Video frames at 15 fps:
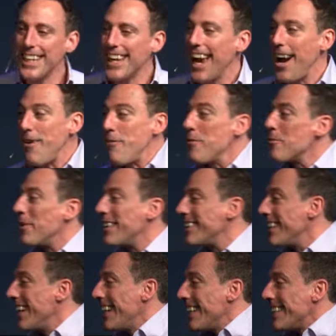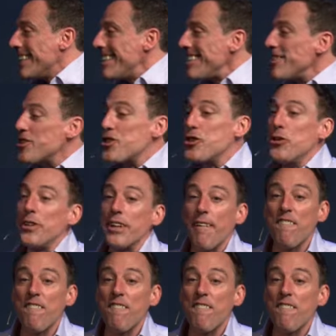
Everybody, this is shooting